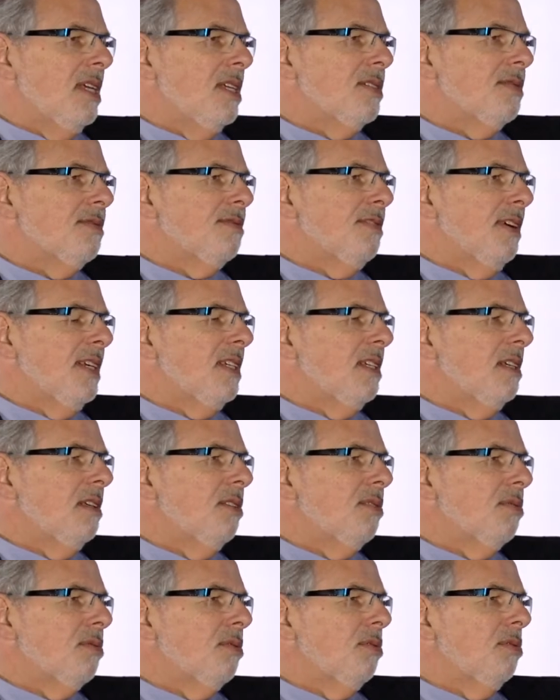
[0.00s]
is
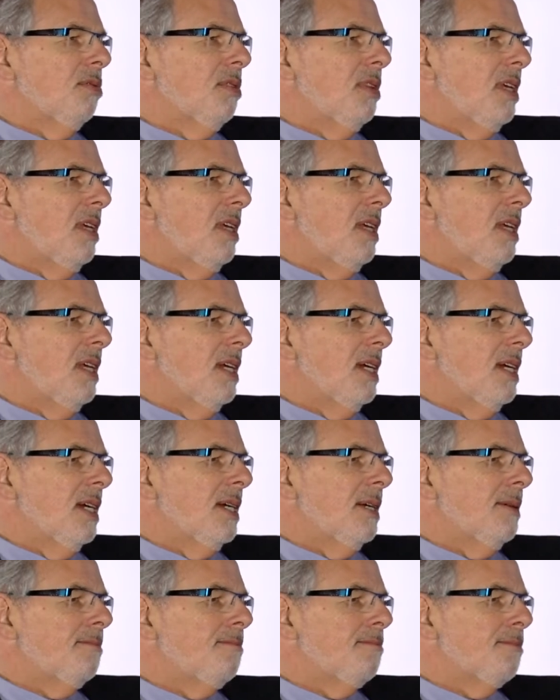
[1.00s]
funded through the
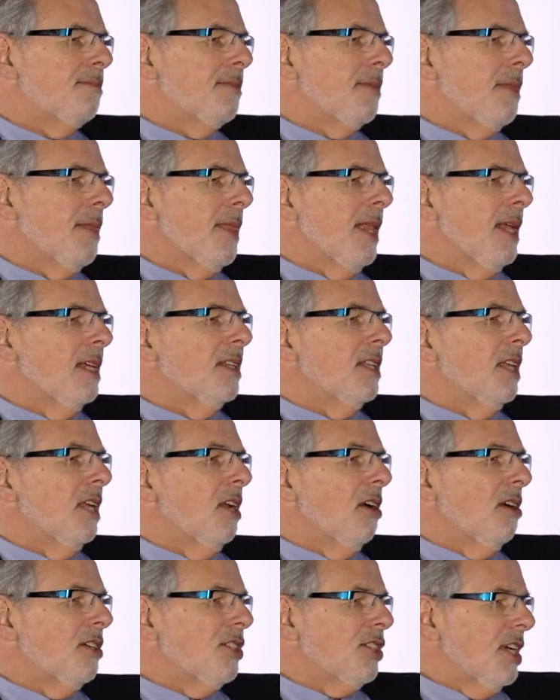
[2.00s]

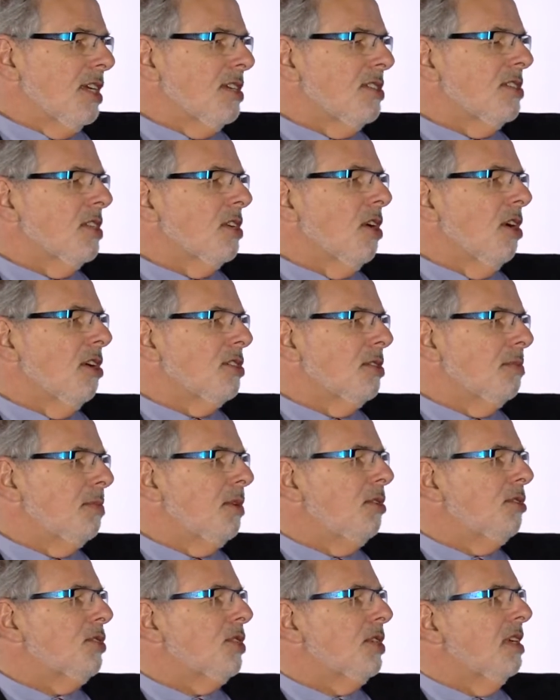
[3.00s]
largesse, the
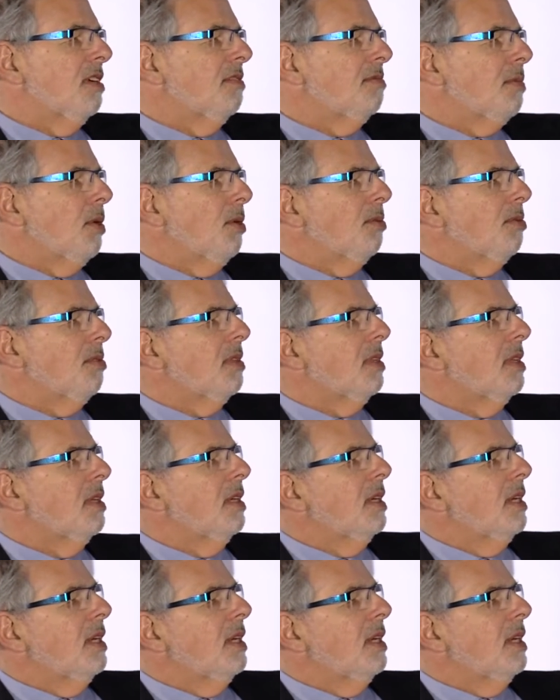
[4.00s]
contribution of both